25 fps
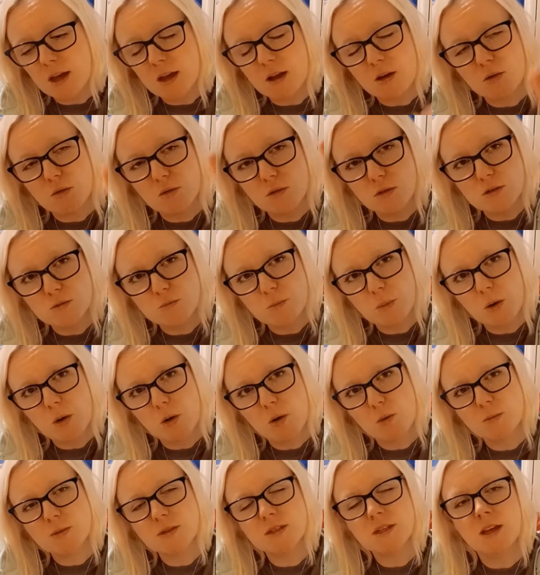all those
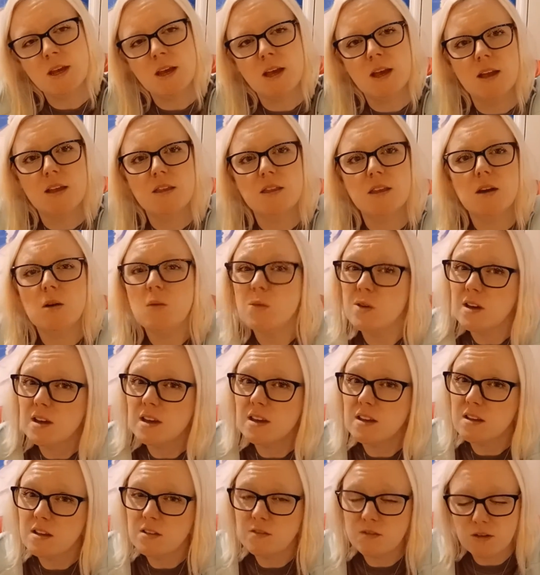bulbs, they're
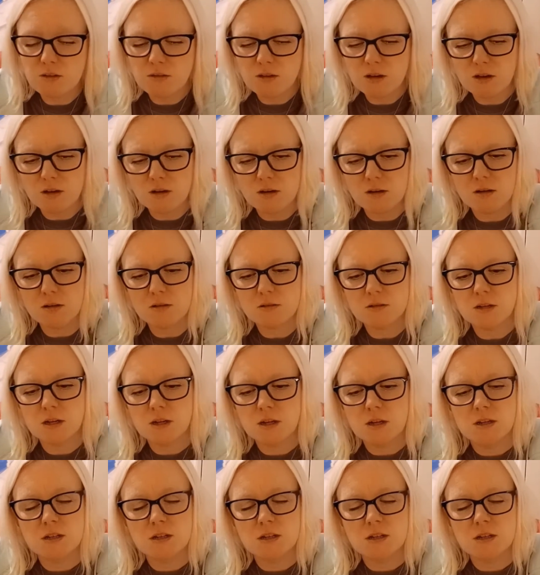working very hard